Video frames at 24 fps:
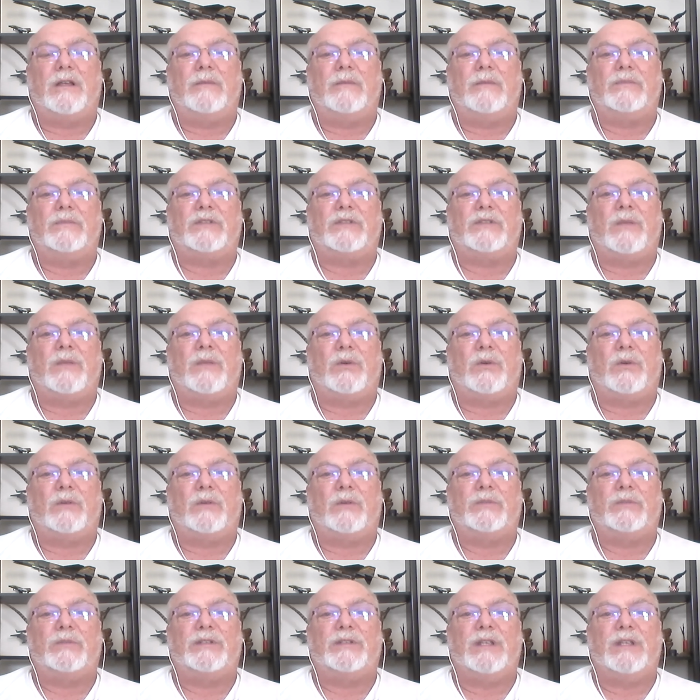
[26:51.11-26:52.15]

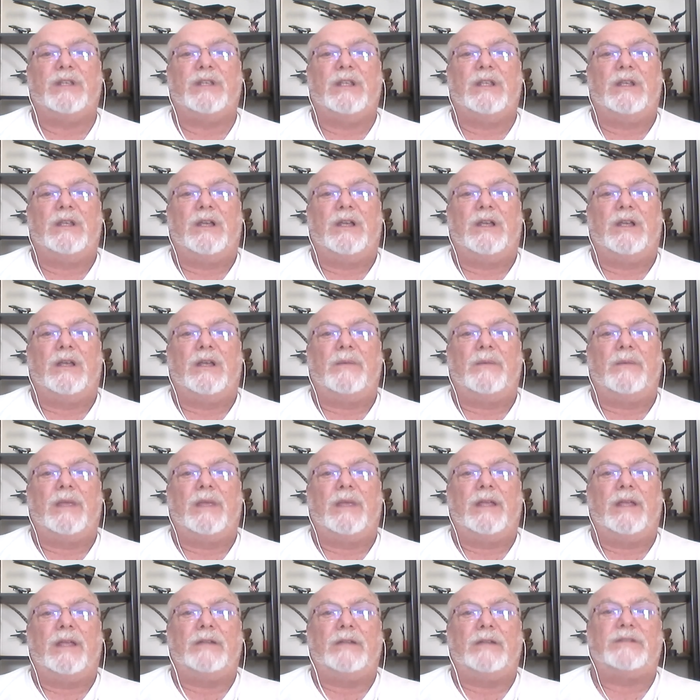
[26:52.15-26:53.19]
suburbs
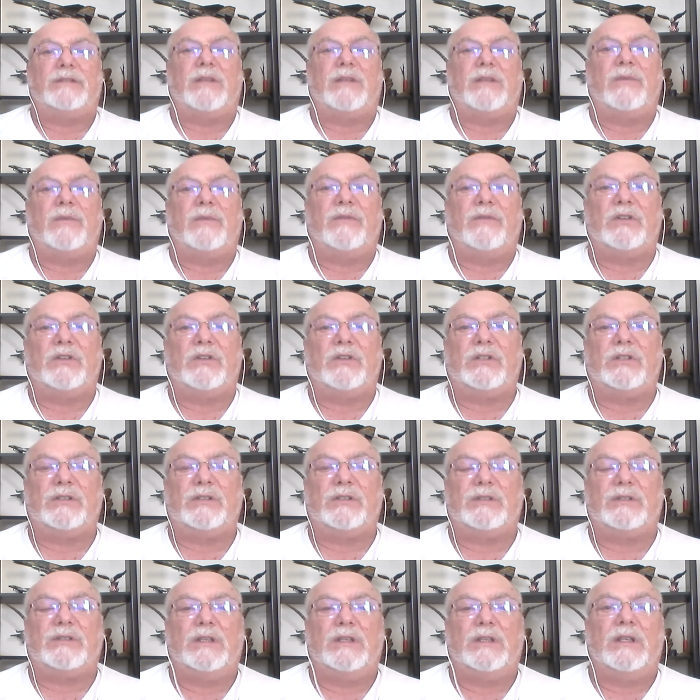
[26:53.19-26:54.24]
and subdivisions
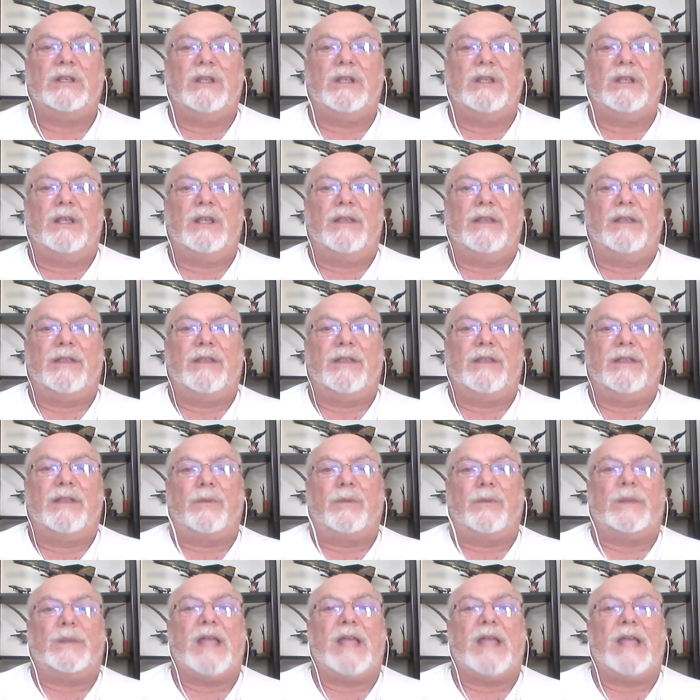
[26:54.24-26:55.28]
that are
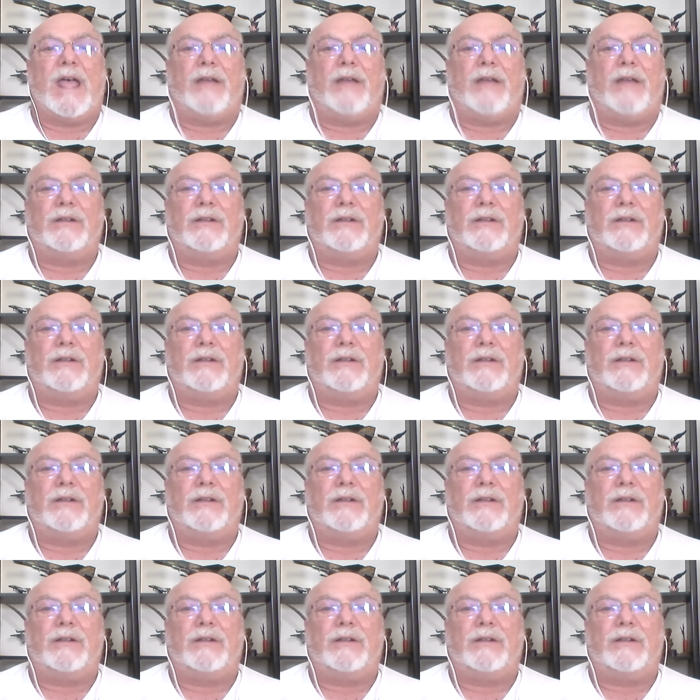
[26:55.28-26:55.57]
planned.